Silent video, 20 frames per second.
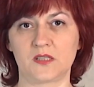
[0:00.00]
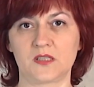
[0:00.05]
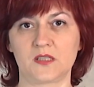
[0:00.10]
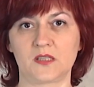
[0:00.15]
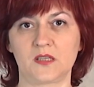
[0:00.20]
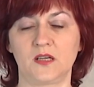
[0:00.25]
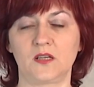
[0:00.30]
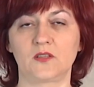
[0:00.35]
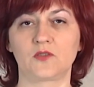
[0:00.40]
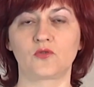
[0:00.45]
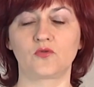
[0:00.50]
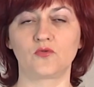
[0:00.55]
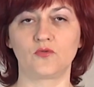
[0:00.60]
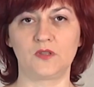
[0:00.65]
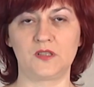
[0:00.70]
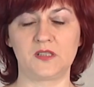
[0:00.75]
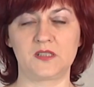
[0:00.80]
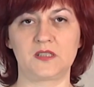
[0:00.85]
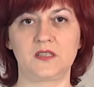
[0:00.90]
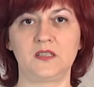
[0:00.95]
You have
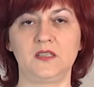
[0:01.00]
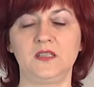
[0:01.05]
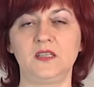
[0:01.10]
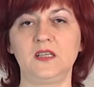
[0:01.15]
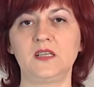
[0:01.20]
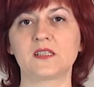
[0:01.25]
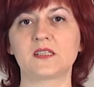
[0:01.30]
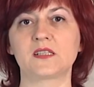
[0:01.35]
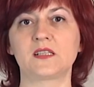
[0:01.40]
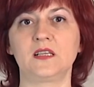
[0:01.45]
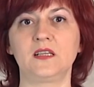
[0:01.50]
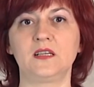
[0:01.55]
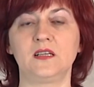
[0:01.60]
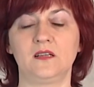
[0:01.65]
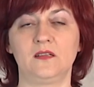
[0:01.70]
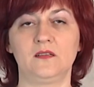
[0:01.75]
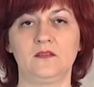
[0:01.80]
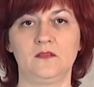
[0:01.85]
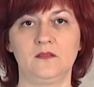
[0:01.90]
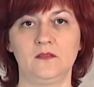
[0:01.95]
the white
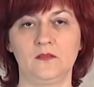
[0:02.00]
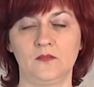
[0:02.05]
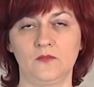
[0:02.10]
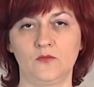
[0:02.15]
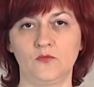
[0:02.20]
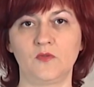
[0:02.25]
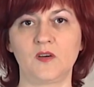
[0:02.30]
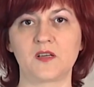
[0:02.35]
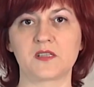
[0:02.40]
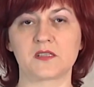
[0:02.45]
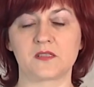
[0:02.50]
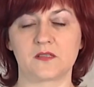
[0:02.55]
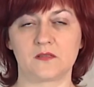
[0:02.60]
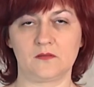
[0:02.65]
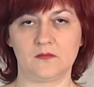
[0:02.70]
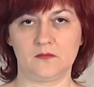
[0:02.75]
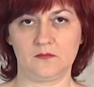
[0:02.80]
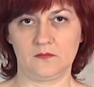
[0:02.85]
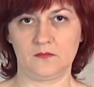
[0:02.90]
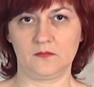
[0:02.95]
model
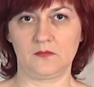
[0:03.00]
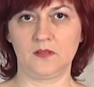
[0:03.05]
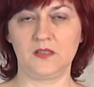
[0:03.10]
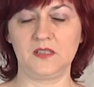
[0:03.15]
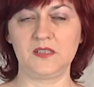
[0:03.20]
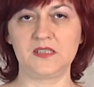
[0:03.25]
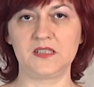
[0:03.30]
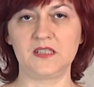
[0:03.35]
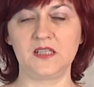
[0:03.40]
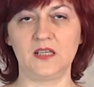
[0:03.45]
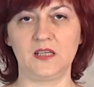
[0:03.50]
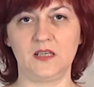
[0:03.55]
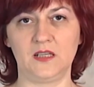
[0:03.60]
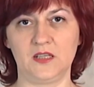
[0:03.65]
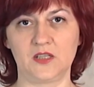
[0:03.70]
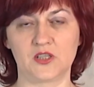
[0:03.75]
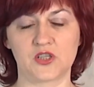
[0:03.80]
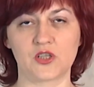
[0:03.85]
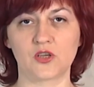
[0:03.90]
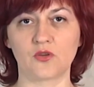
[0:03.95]
and crochet
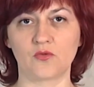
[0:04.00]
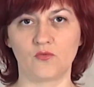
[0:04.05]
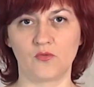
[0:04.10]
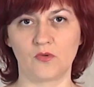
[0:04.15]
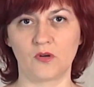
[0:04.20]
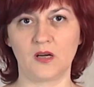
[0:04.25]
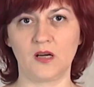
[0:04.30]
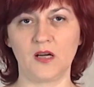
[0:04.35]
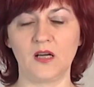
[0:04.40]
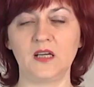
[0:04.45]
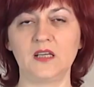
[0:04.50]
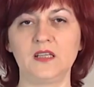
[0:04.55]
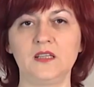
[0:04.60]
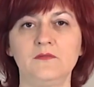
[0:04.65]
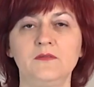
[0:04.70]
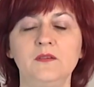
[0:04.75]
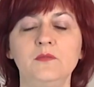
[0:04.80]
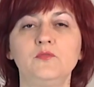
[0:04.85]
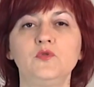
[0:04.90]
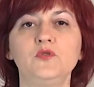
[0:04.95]
trim too
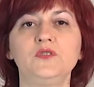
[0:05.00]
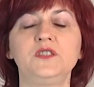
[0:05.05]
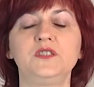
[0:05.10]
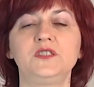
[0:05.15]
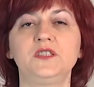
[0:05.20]
tight,